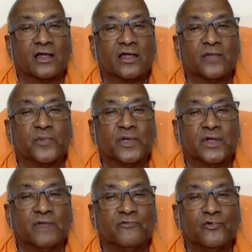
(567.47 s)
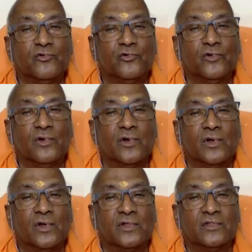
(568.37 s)
Keeping in view
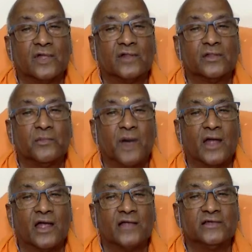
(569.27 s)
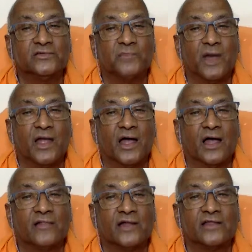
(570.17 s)
that the Maya is Maya.
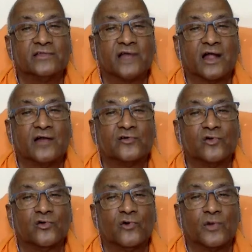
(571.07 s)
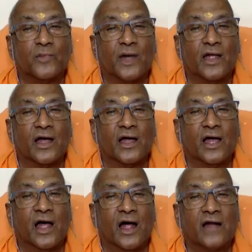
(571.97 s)
That is the control over Maya.
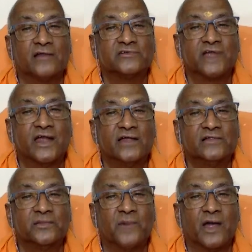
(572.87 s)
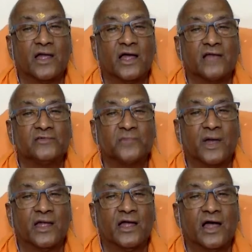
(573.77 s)
Understanding the Maya as
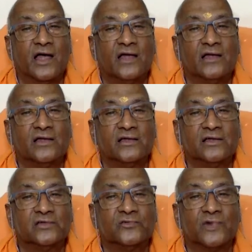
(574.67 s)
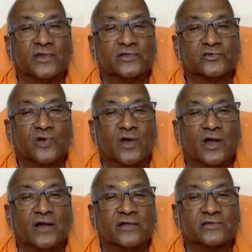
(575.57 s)
Maya is what is called
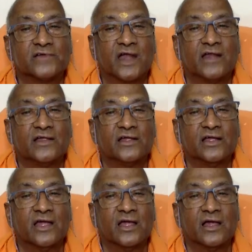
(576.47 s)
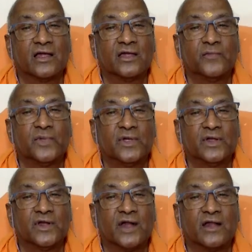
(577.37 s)
understanding, keeping
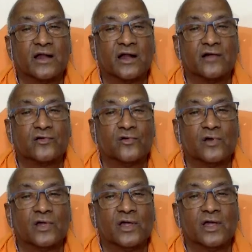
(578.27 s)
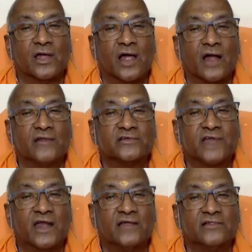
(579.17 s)
it under control.
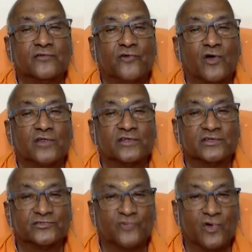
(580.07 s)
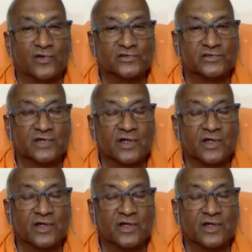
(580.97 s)
Understanding the false as false.